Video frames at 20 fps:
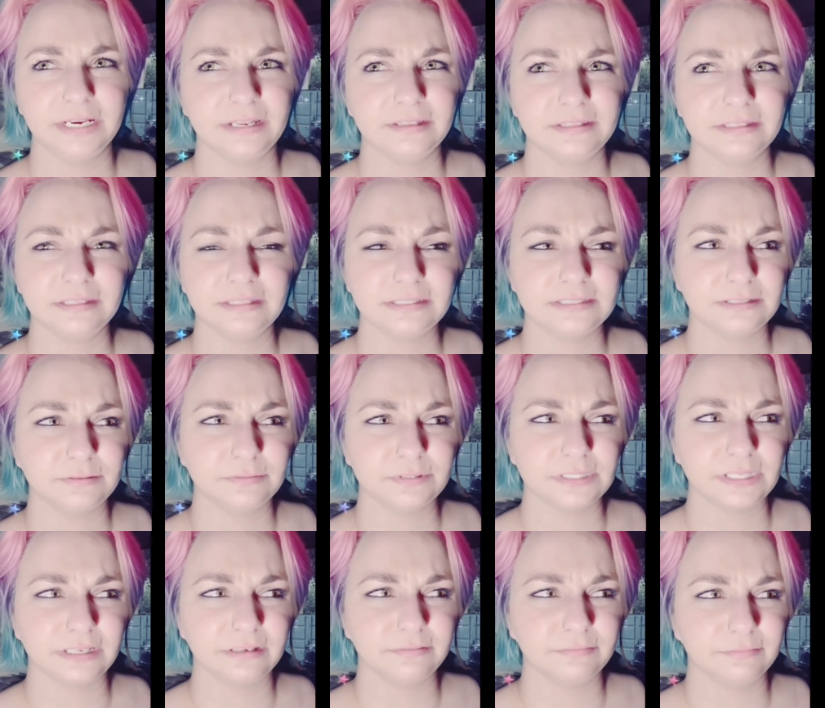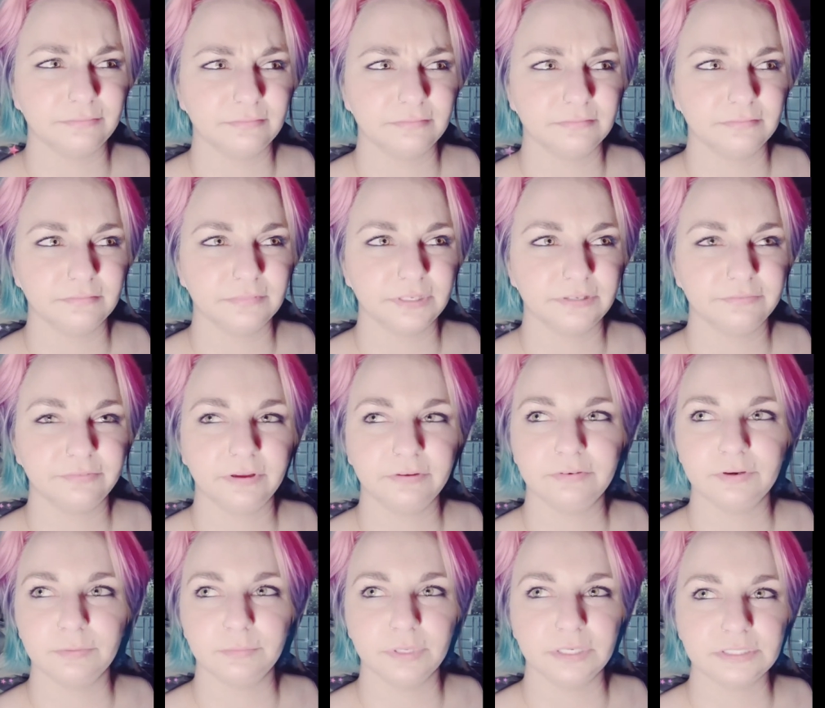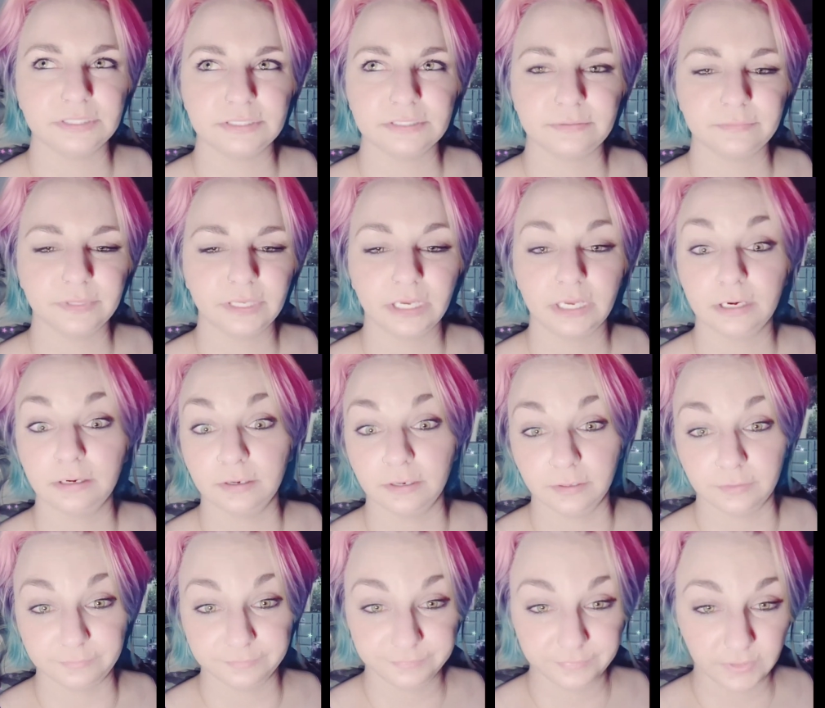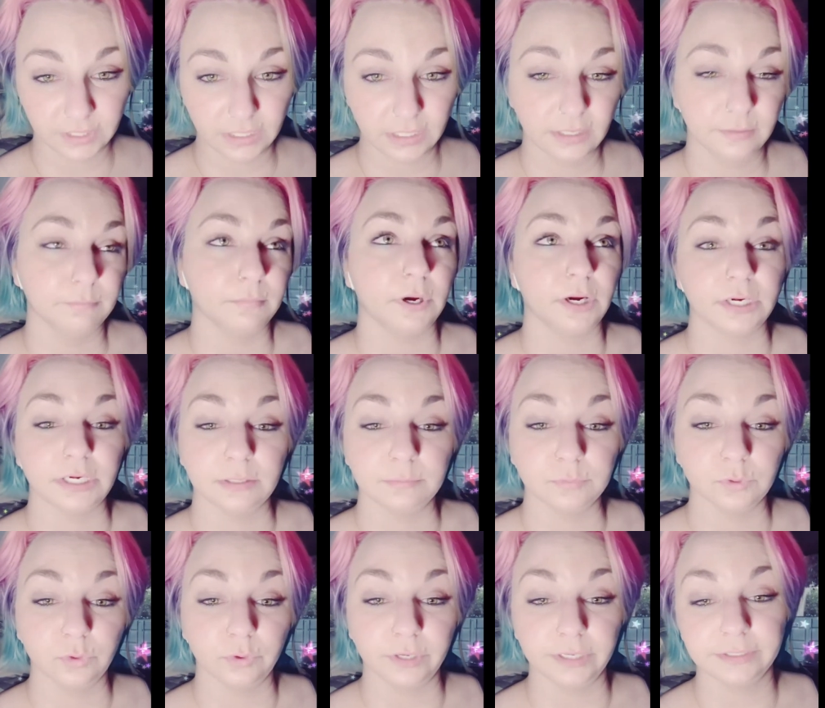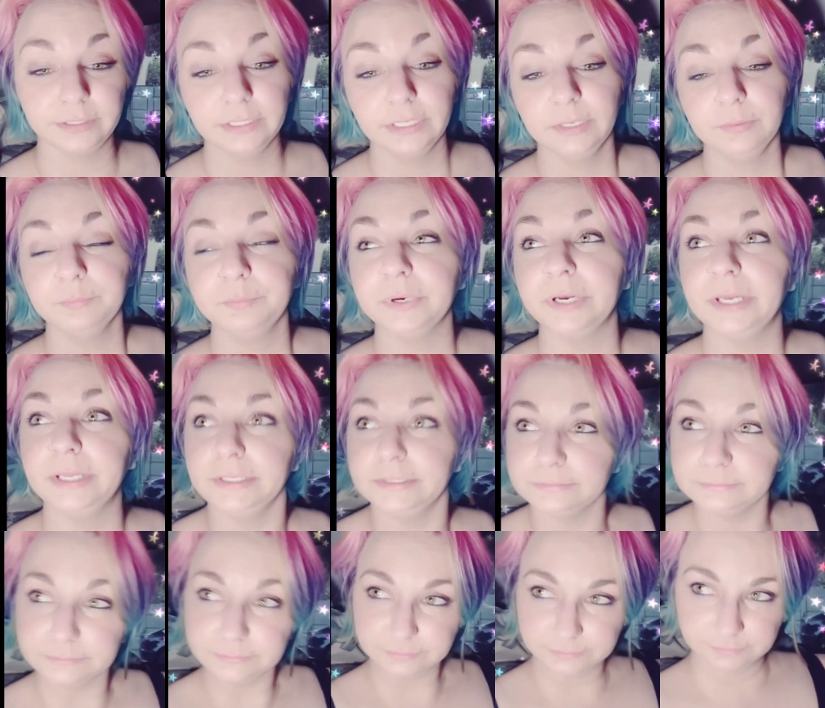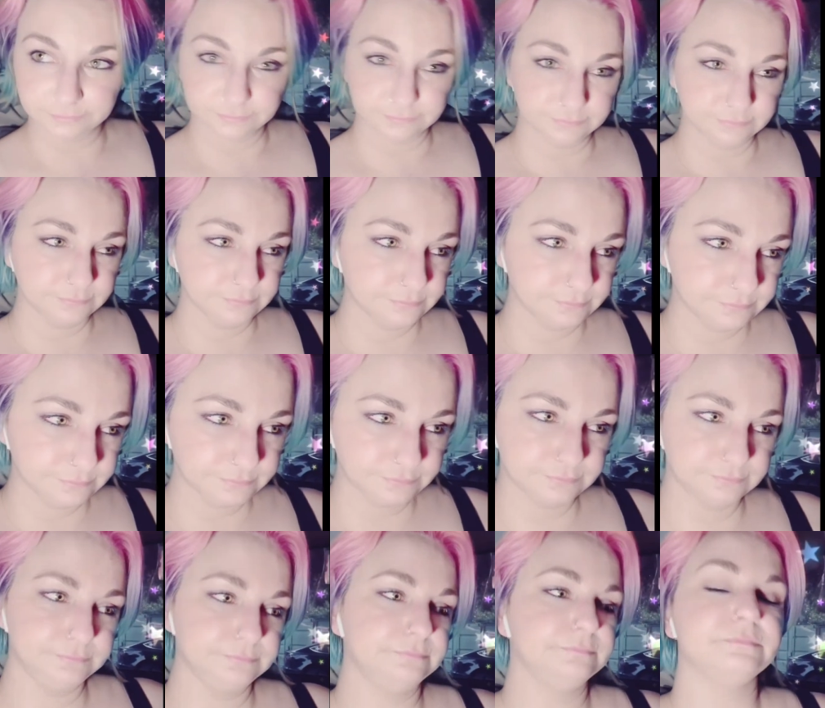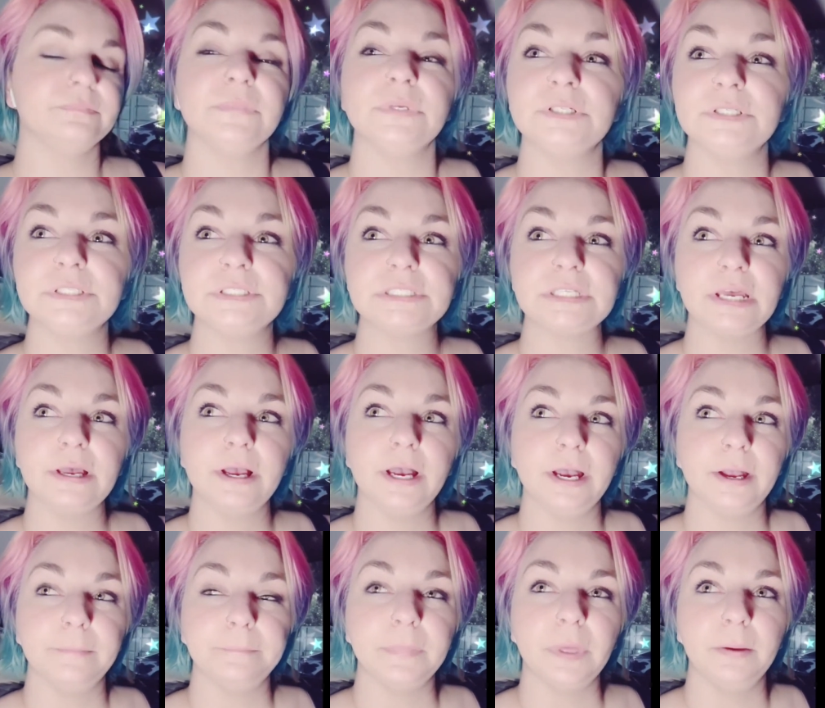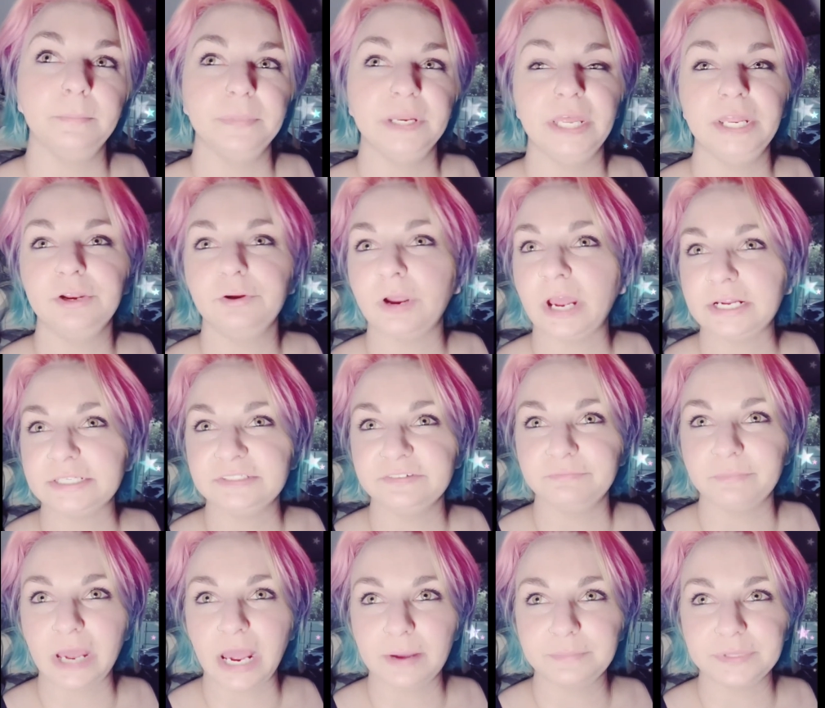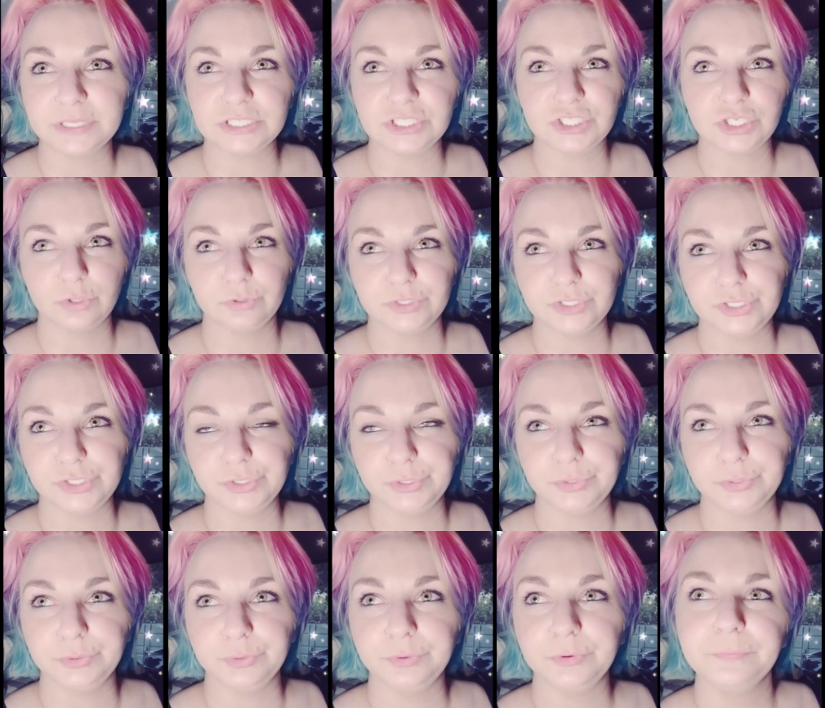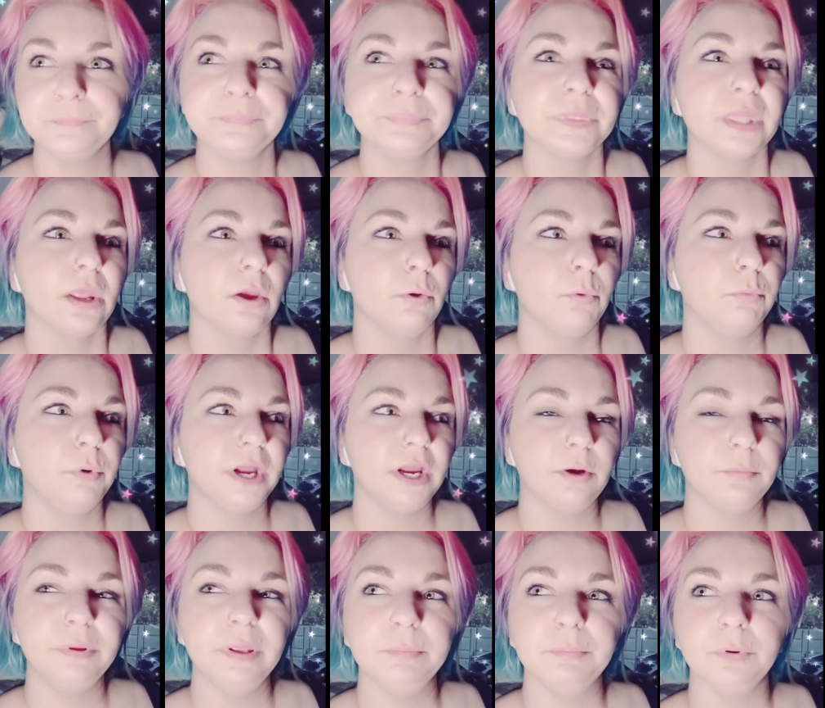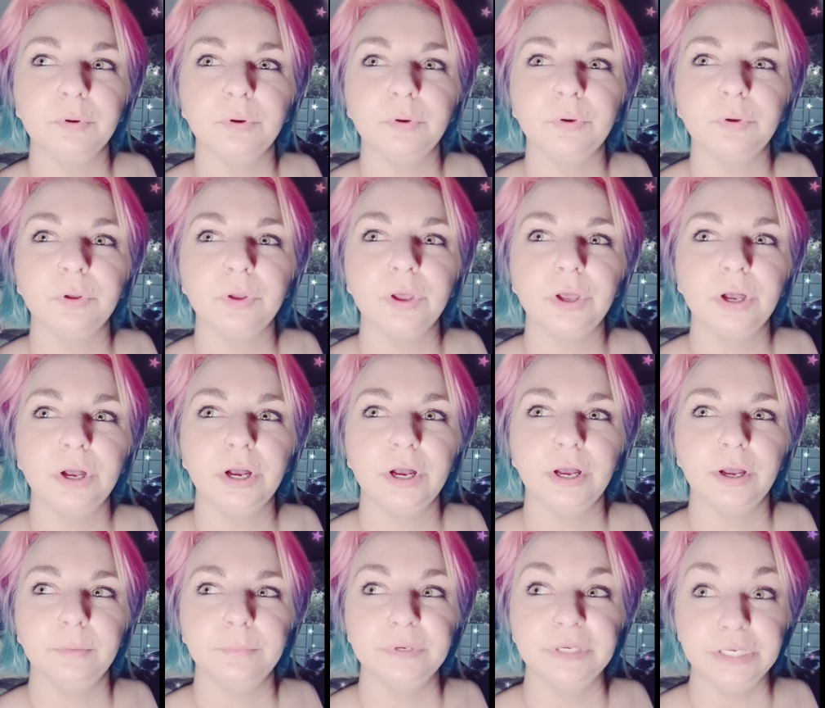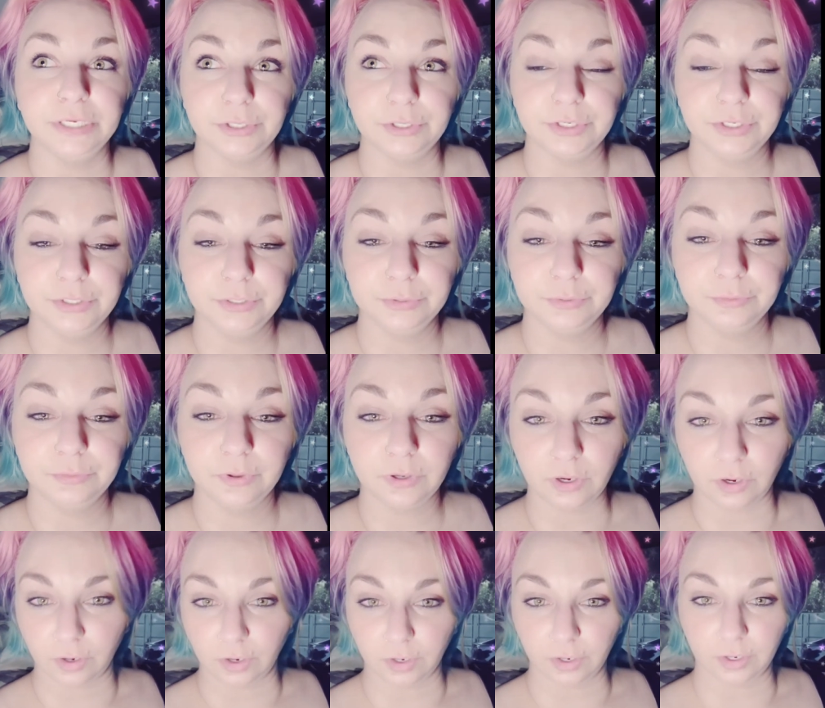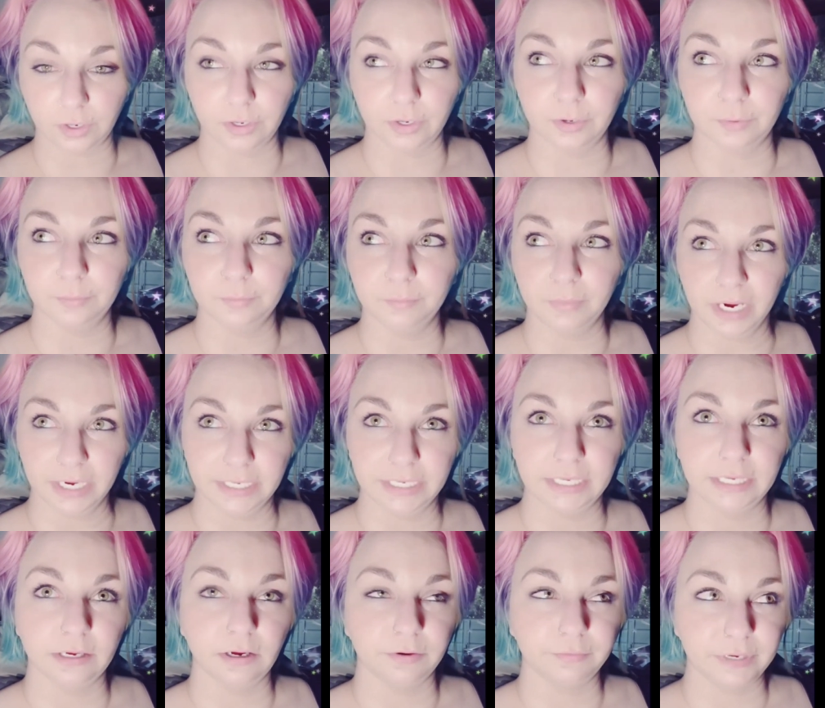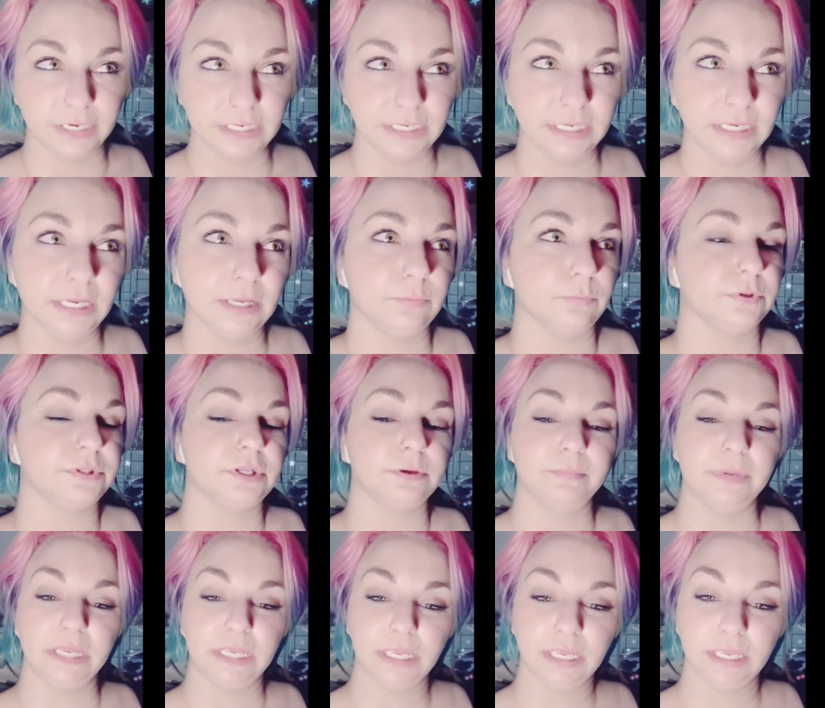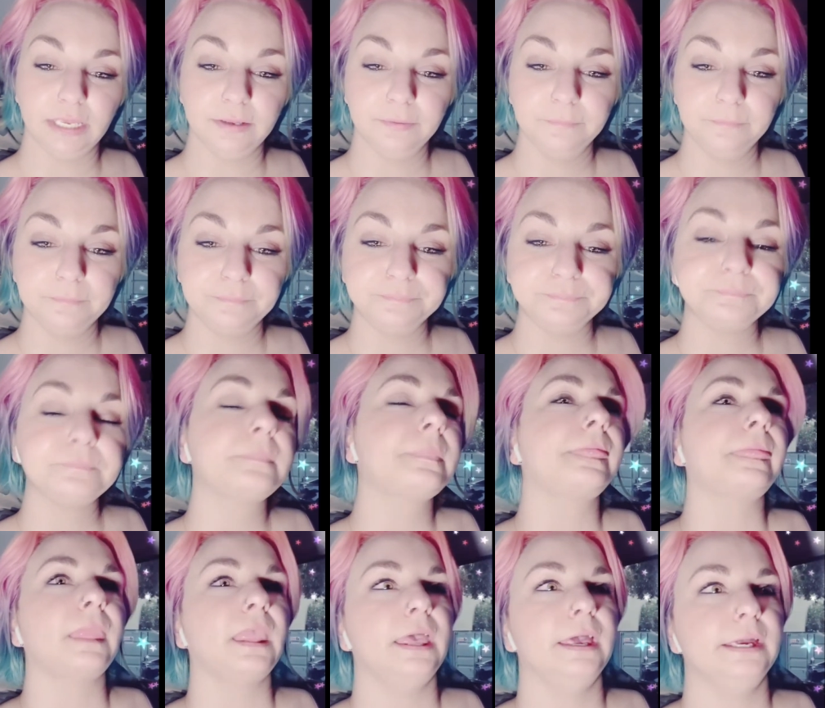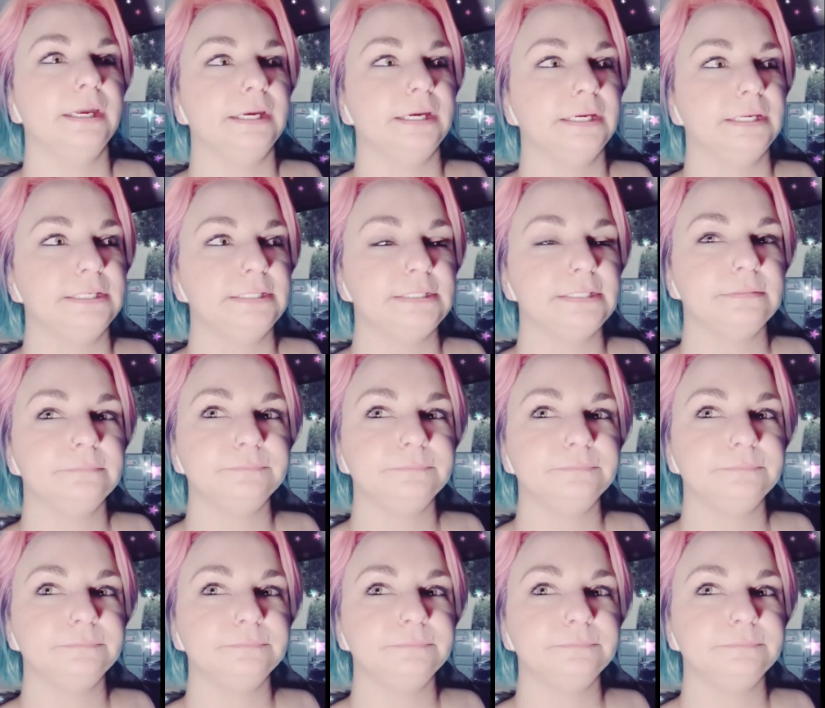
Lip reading: I think they said it was like $500 or something. I don't know. Marketing ploy. But there's an interactive map that shows you where people near you are mining already and what they're making. And